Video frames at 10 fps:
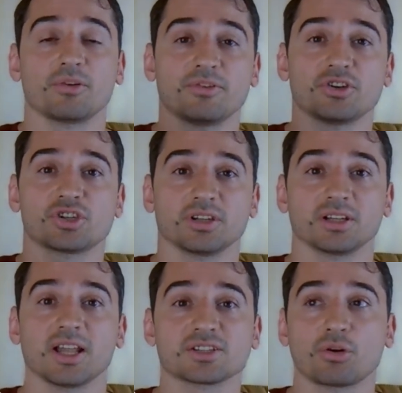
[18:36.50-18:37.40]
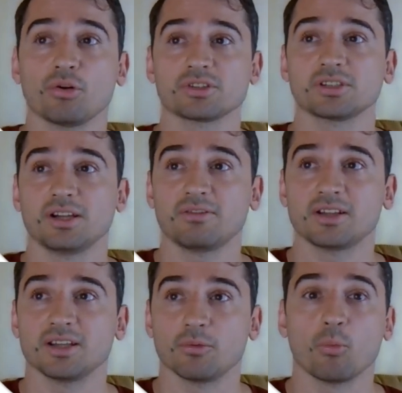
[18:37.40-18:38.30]
more efficient, less cost and
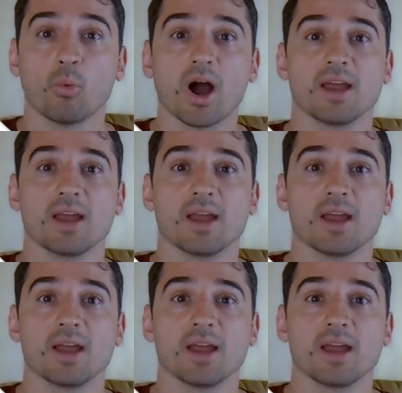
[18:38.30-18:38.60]
everything.